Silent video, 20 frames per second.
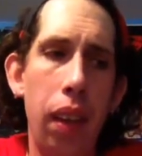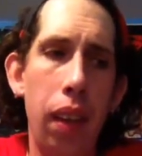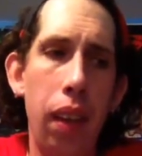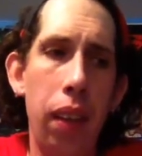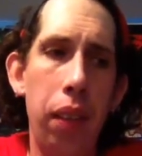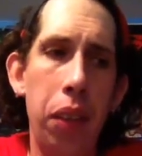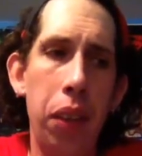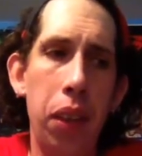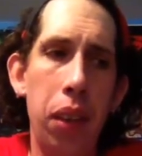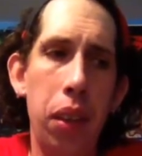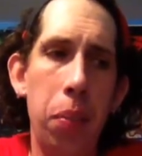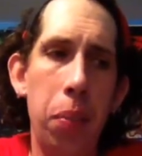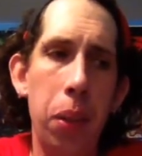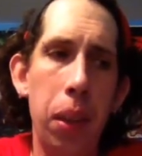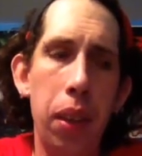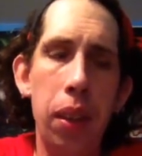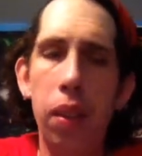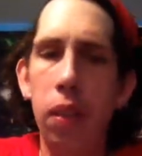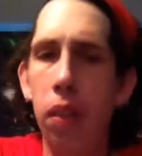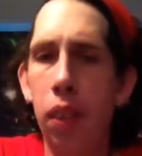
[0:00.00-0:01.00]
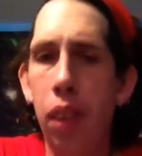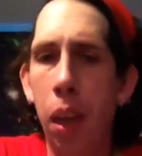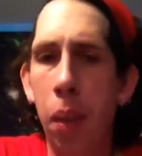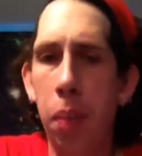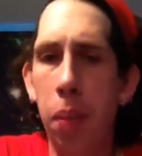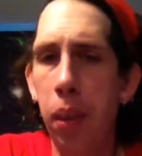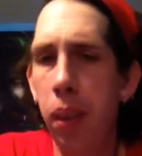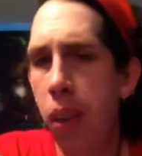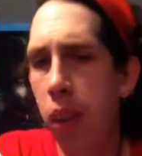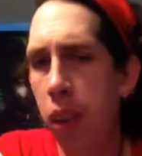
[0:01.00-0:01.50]
I've just been, I've
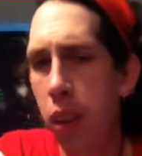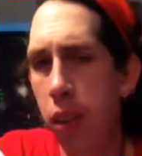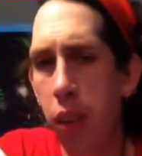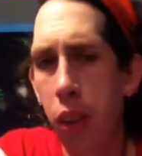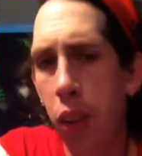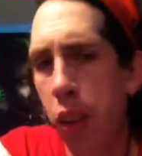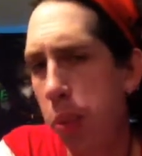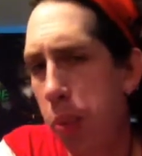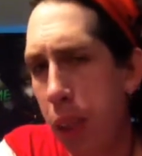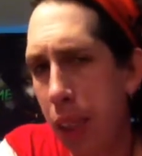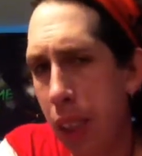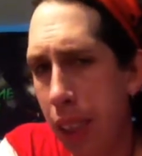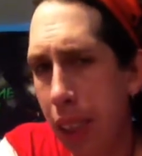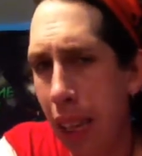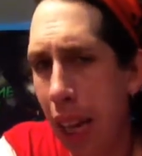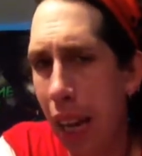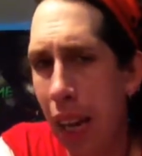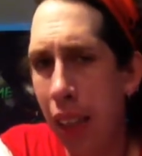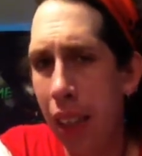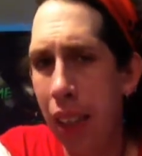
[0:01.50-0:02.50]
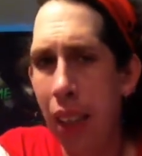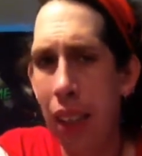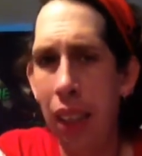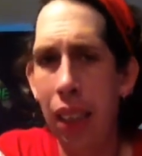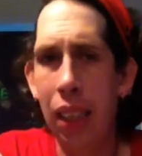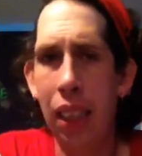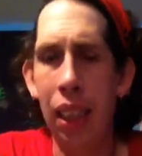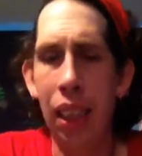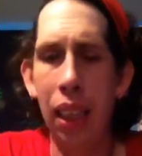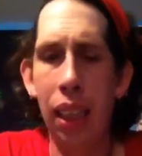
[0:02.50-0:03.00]
been just been sad
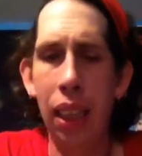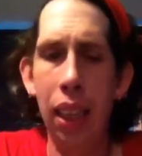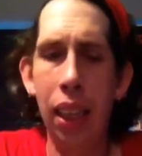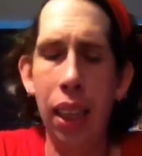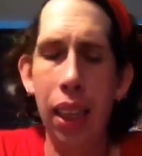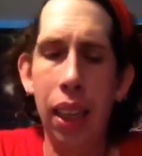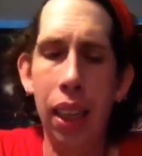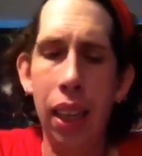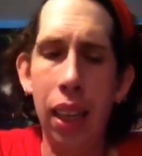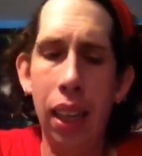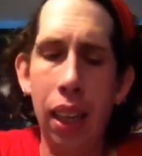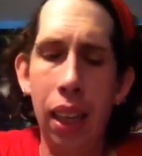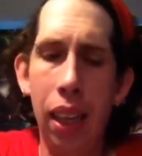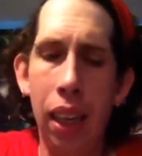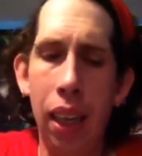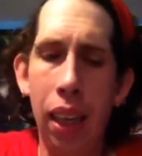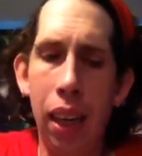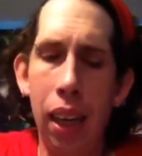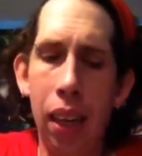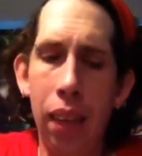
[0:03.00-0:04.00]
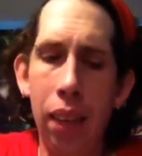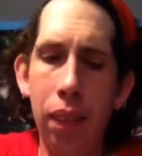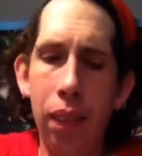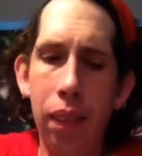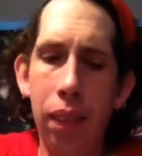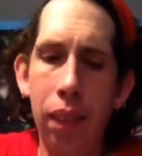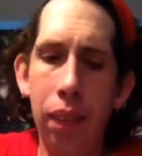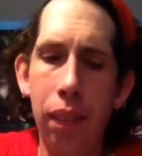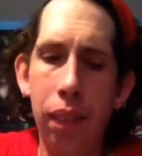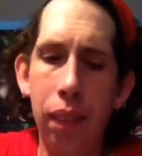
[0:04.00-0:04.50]
lately. Um,
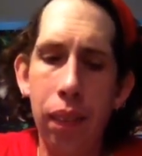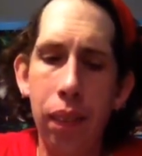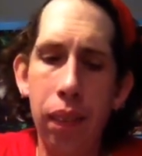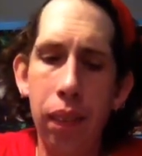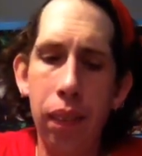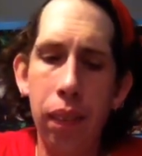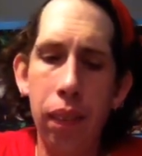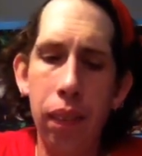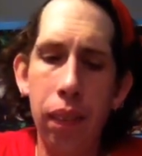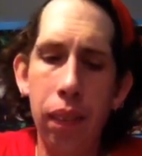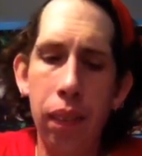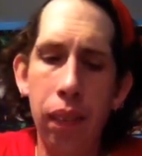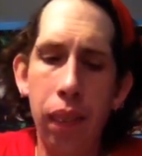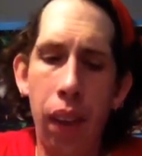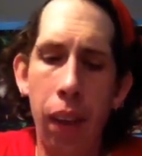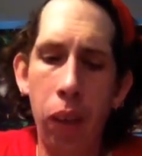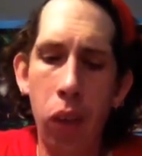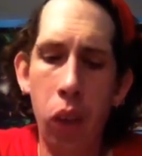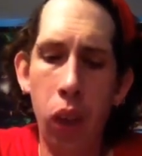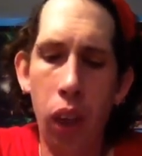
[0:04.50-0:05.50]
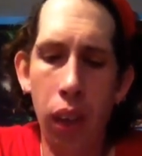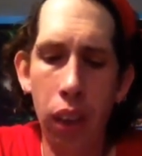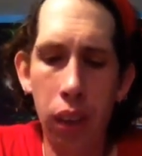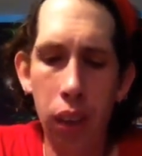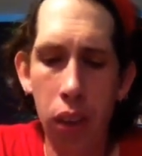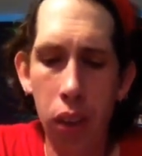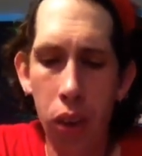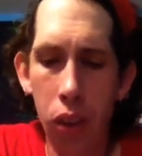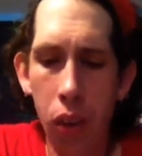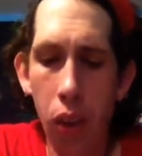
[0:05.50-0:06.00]
I'm trying to
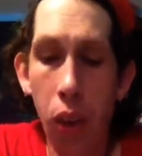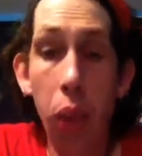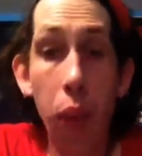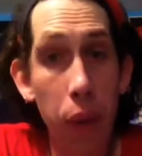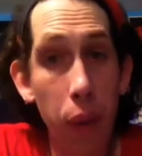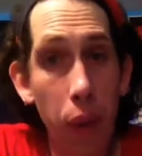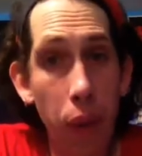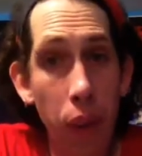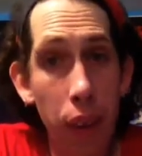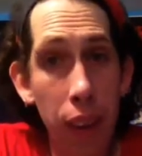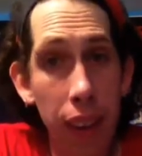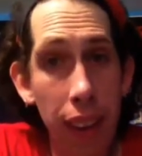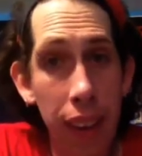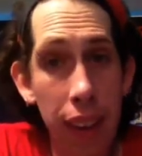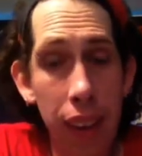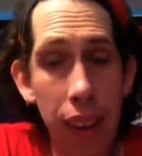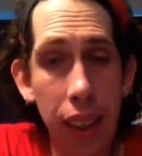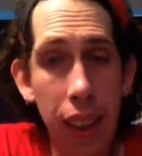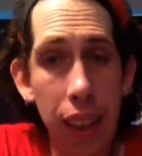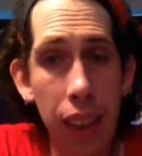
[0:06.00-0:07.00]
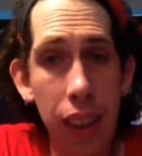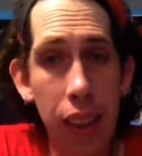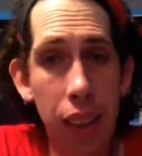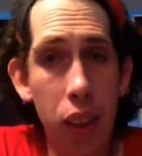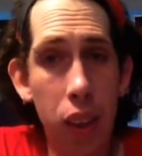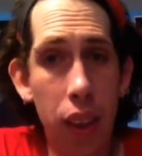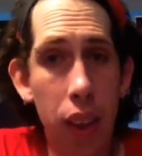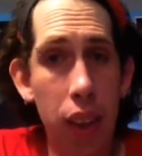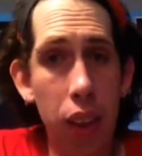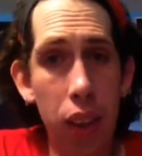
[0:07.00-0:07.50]
sort through all these things and
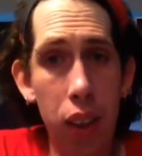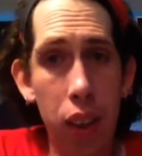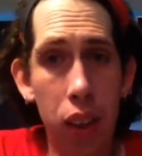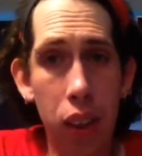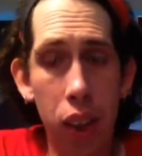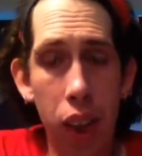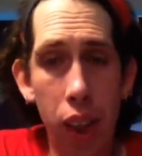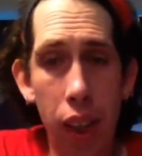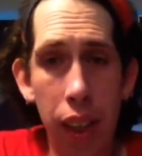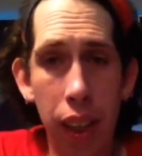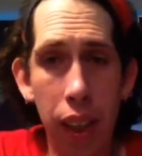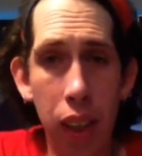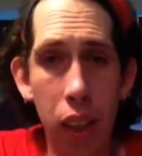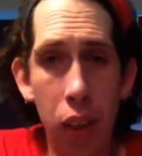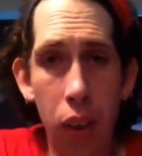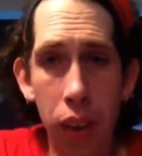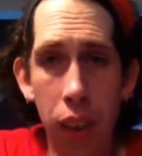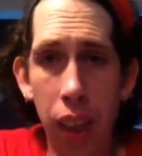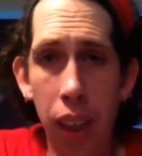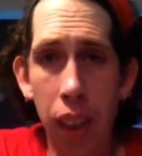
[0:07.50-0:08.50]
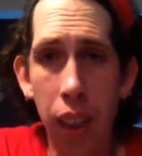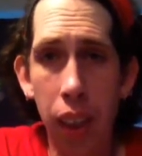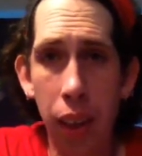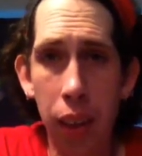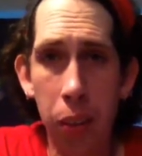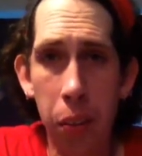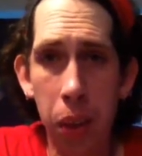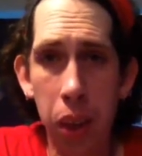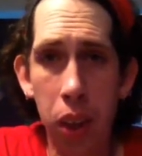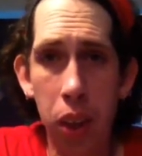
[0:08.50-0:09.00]
try to, uh, you know, take
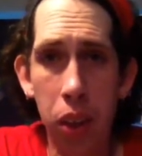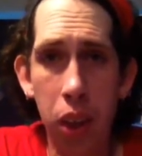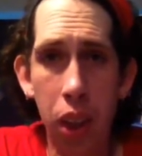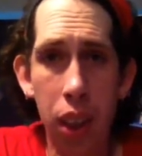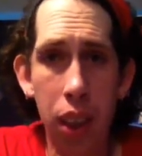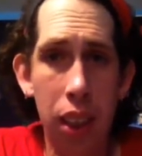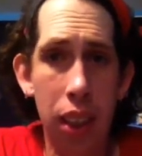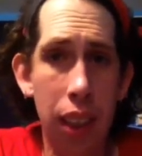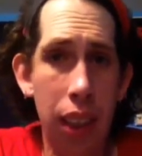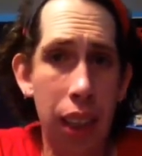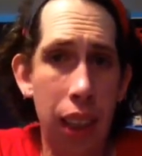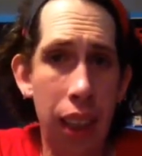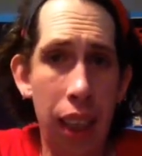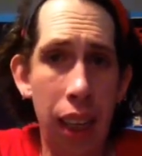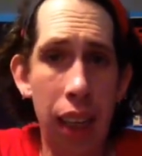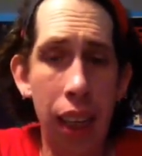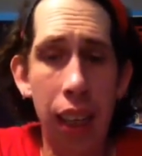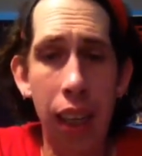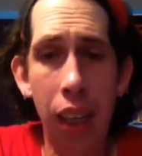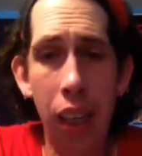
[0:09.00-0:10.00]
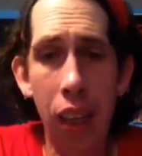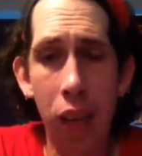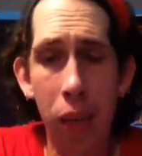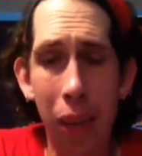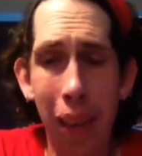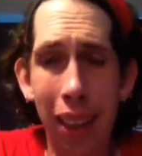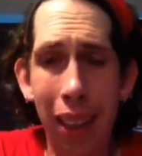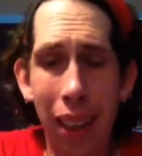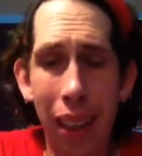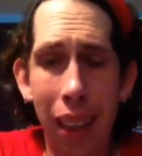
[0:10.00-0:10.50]
as much stress as I can out of
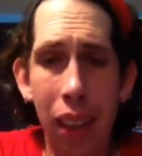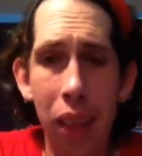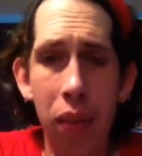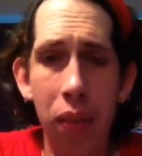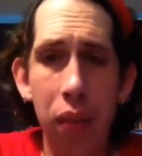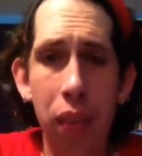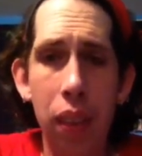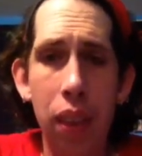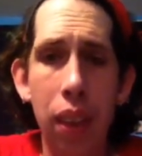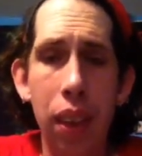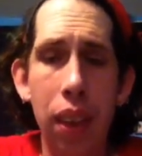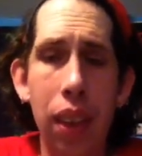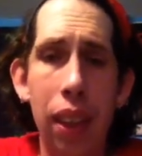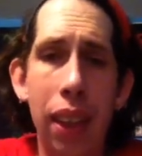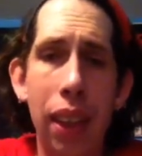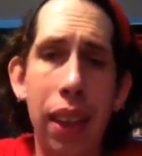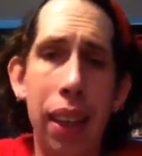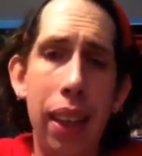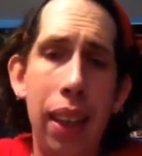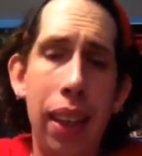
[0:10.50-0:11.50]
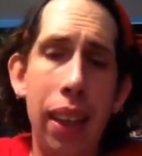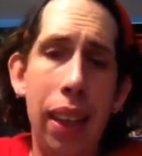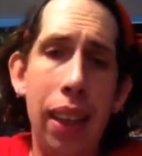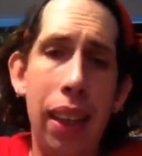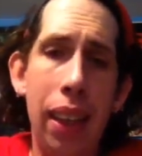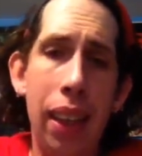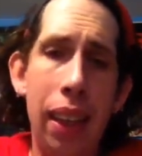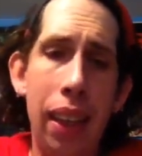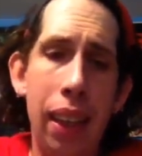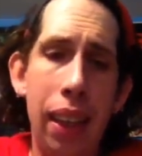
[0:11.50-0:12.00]
my life,
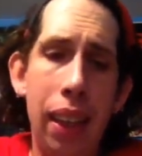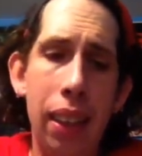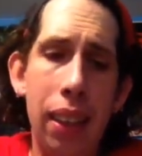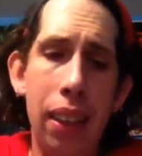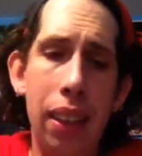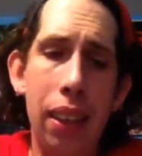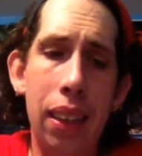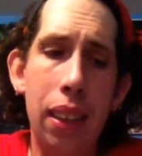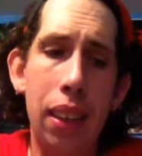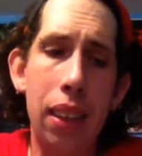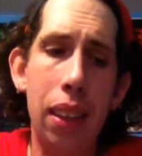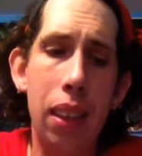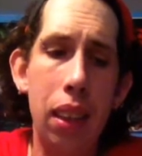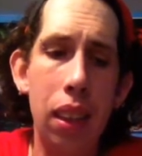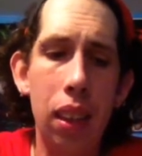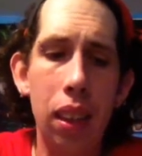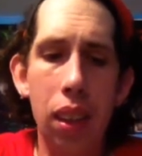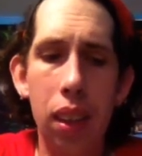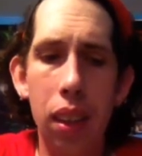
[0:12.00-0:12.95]
and